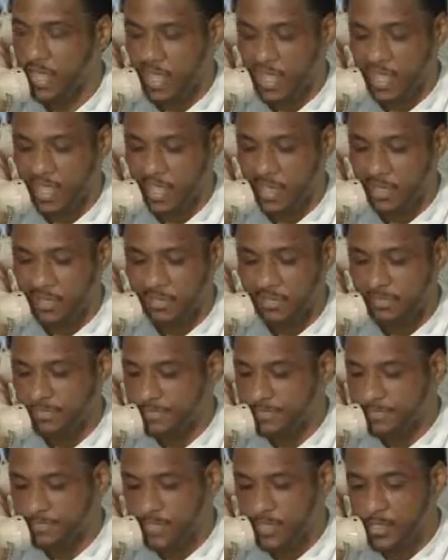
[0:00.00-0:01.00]
And,
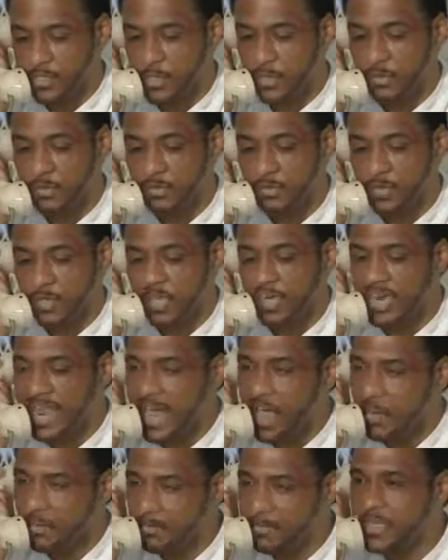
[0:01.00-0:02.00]
you know,
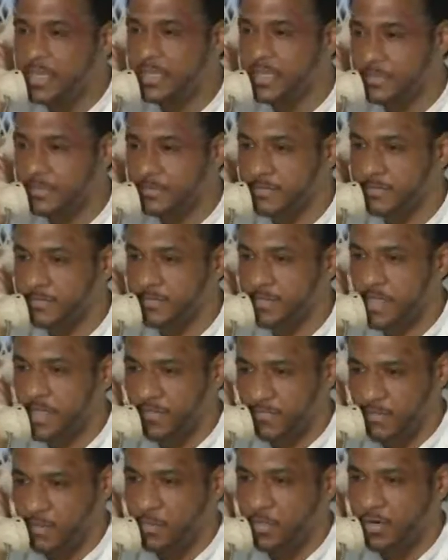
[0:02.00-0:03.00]
allow me,
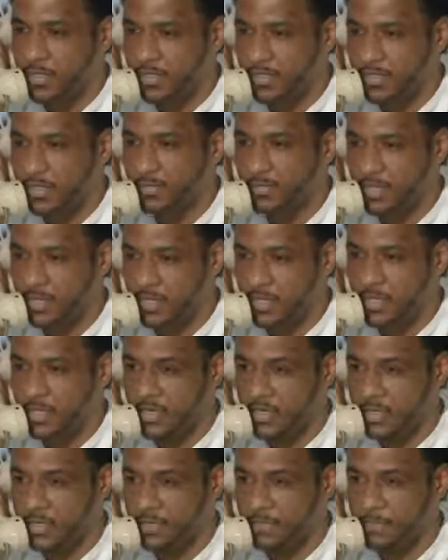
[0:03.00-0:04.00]
if you want something
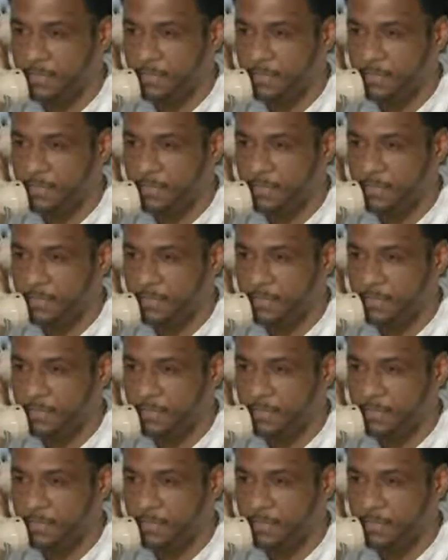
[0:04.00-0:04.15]
done,